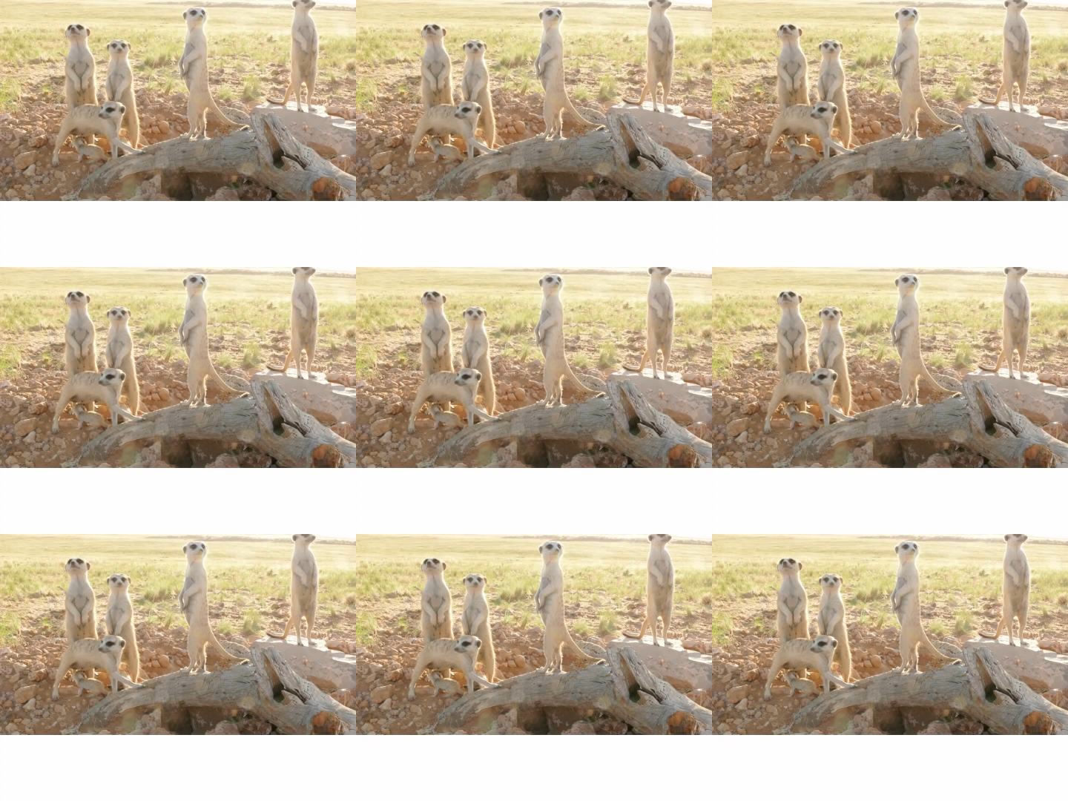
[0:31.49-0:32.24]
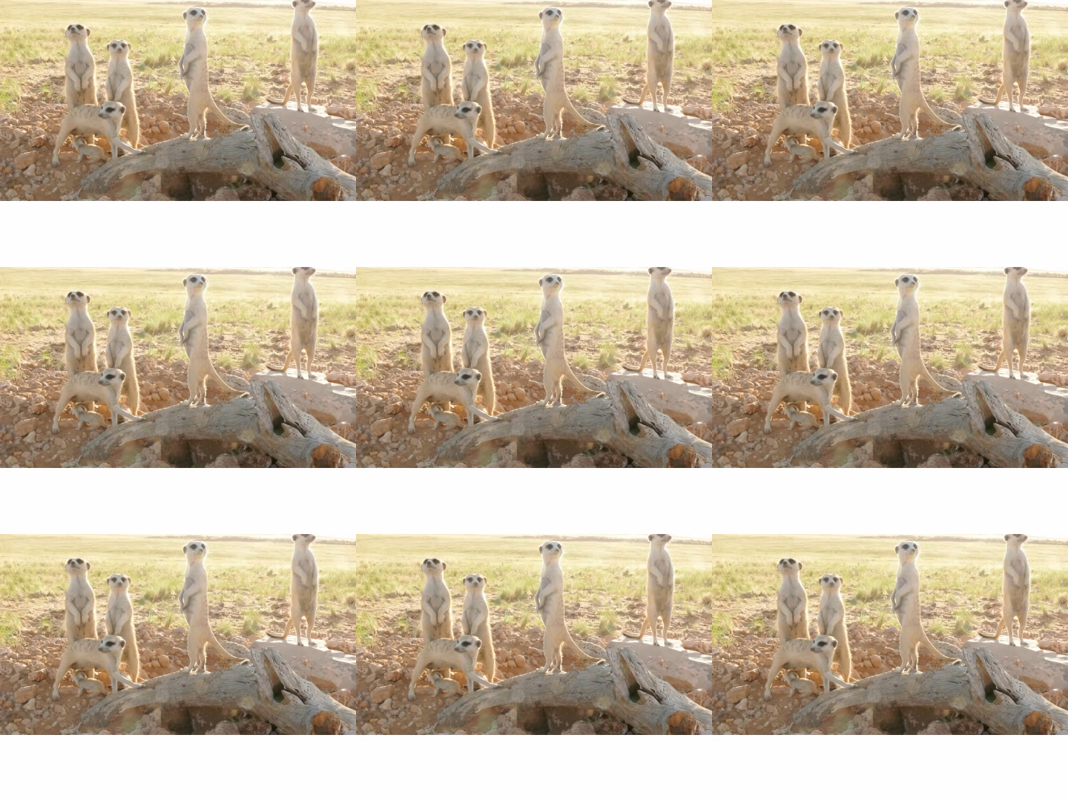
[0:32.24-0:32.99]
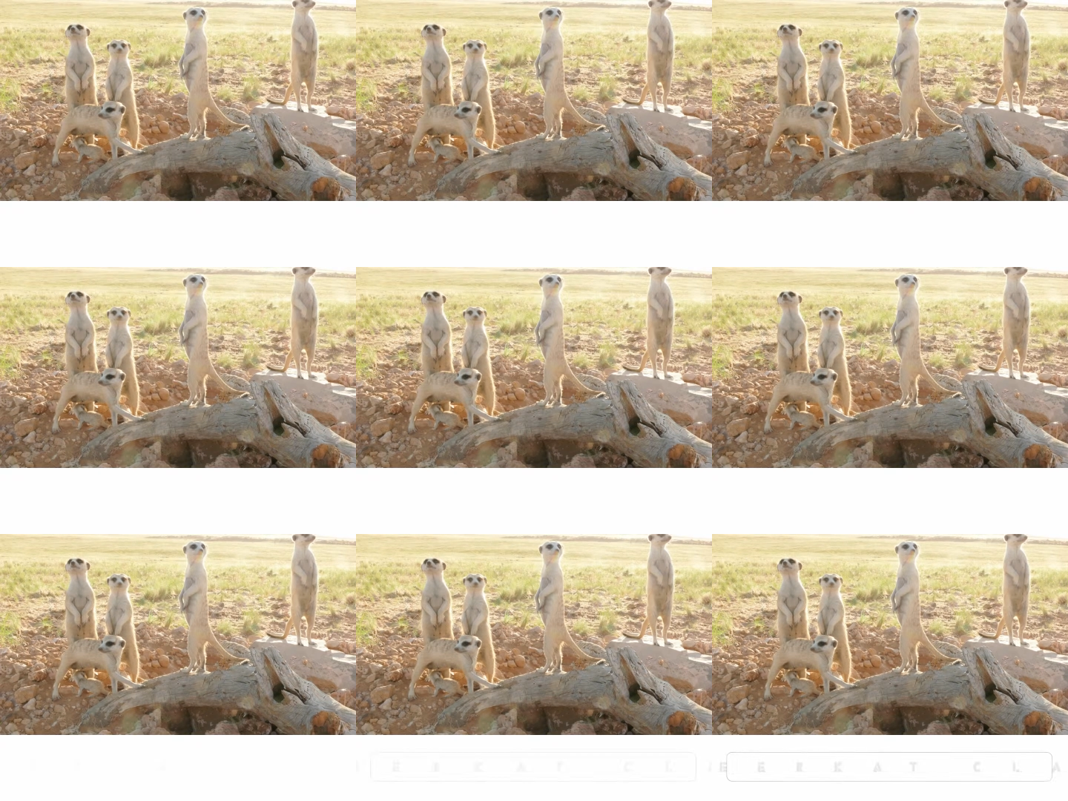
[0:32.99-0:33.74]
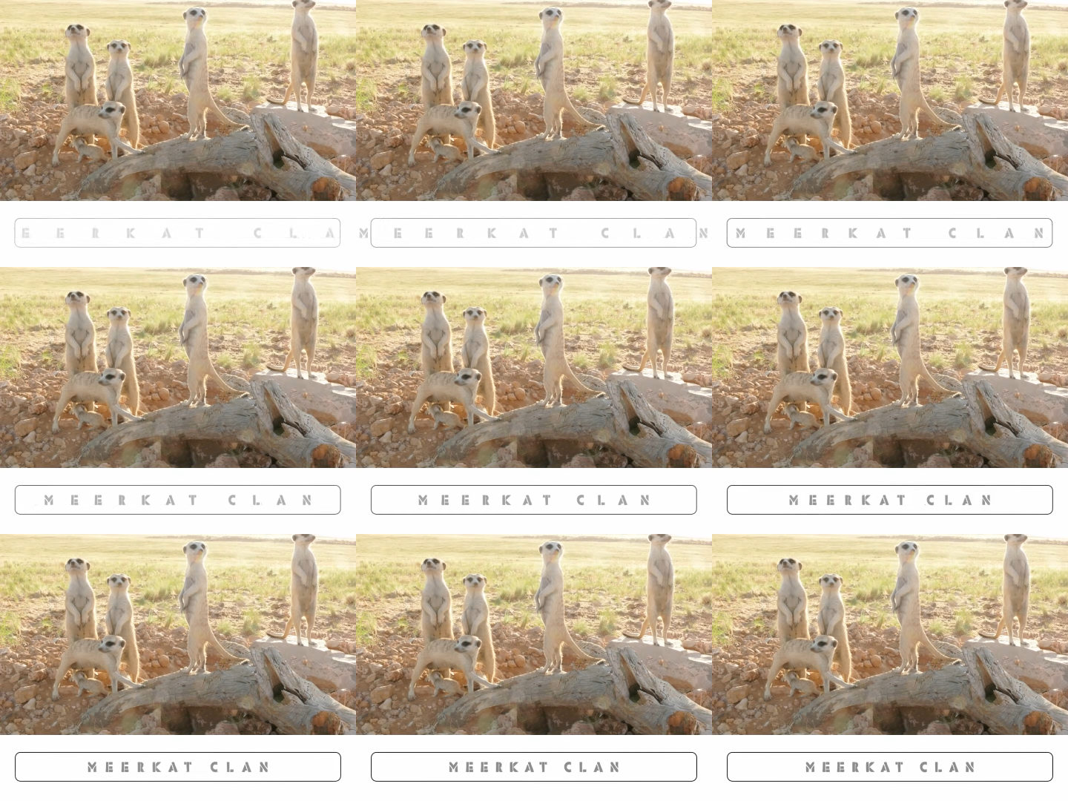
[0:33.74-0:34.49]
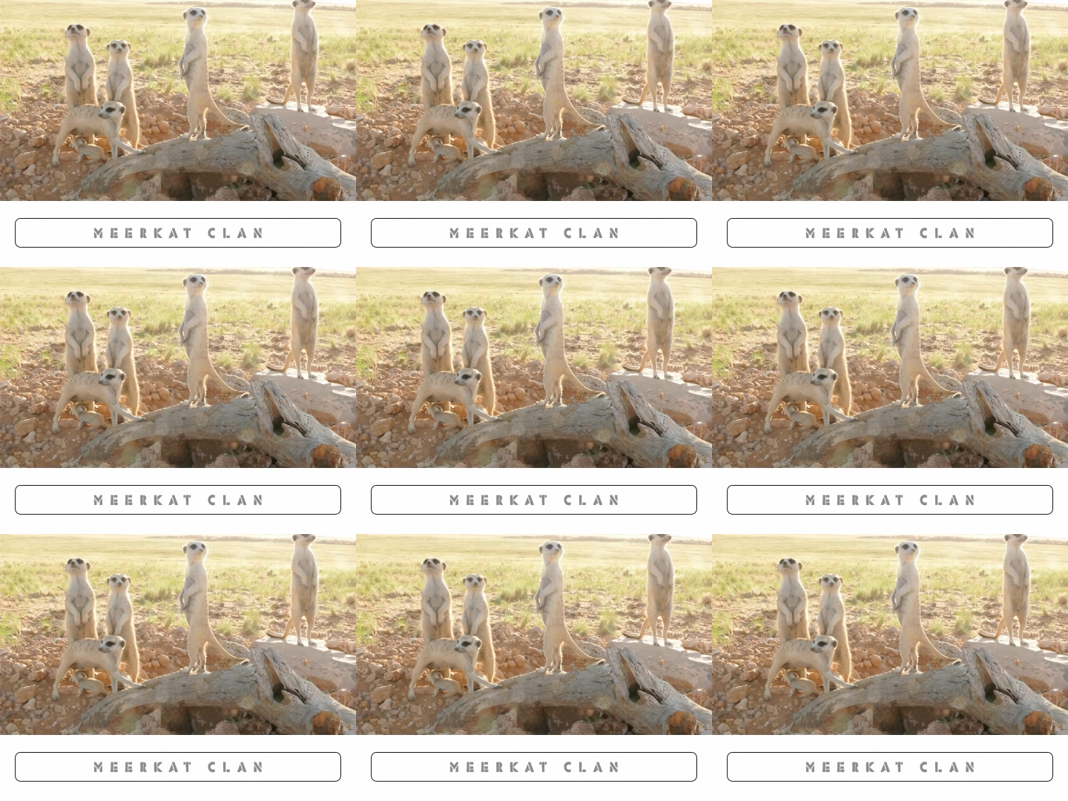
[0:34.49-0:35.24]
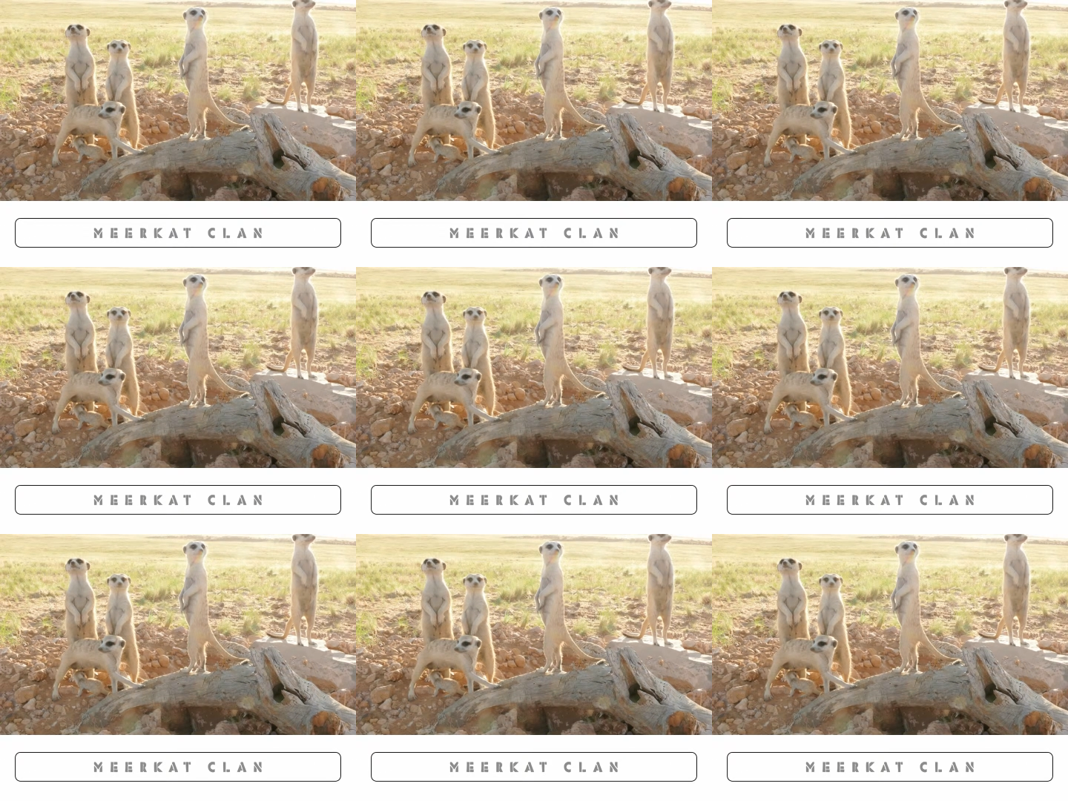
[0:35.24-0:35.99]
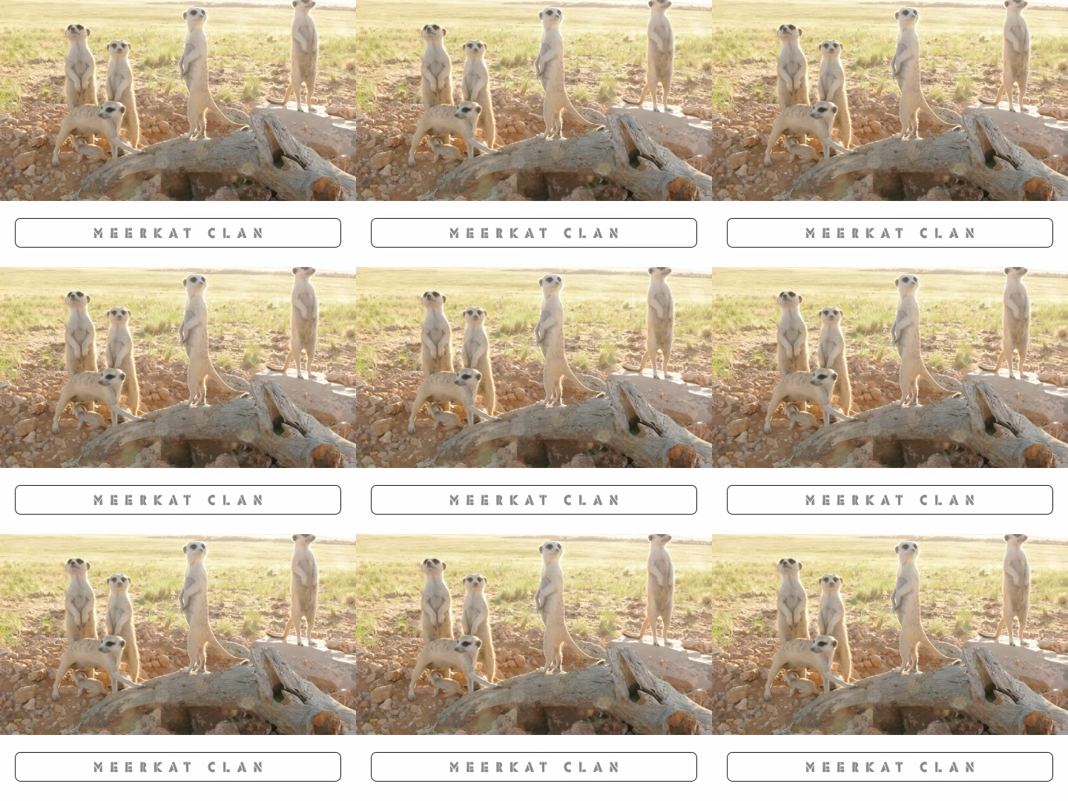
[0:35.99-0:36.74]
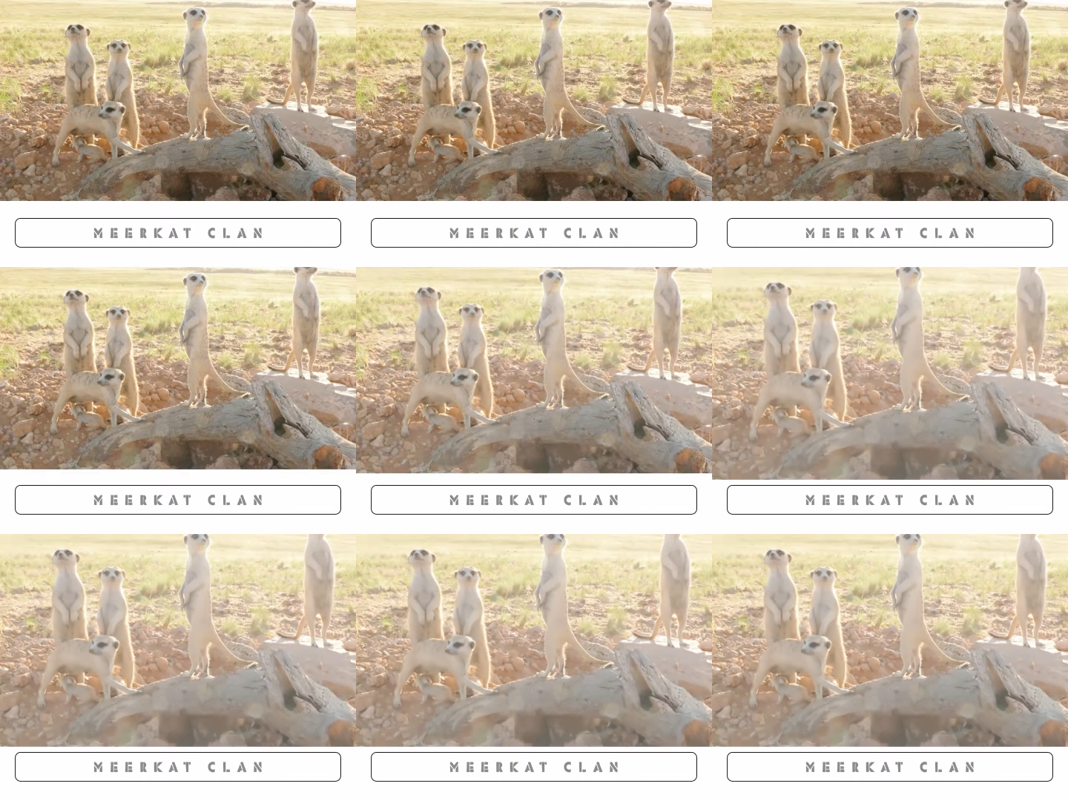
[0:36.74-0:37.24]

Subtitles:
(no speaker visible)